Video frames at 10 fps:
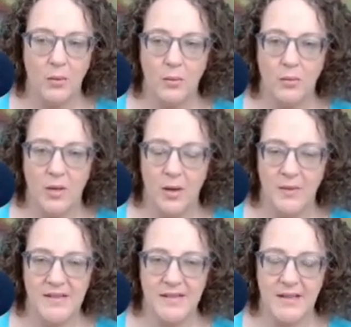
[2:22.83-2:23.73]
will
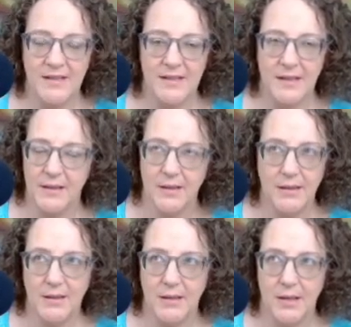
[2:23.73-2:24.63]
always say,
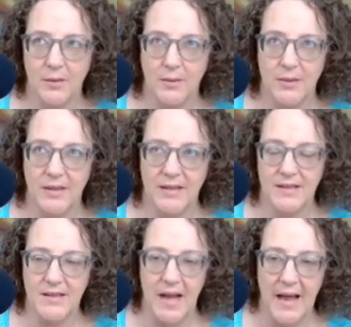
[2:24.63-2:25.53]
it
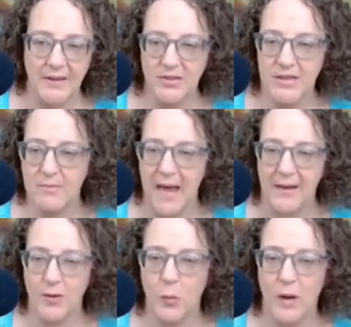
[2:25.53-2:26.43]
doesn't actually
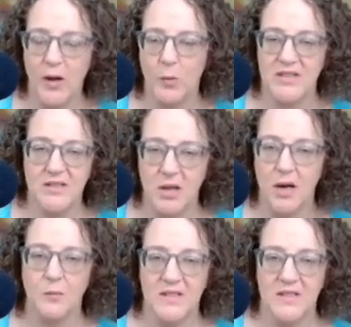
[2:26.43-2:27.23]
matter where we start.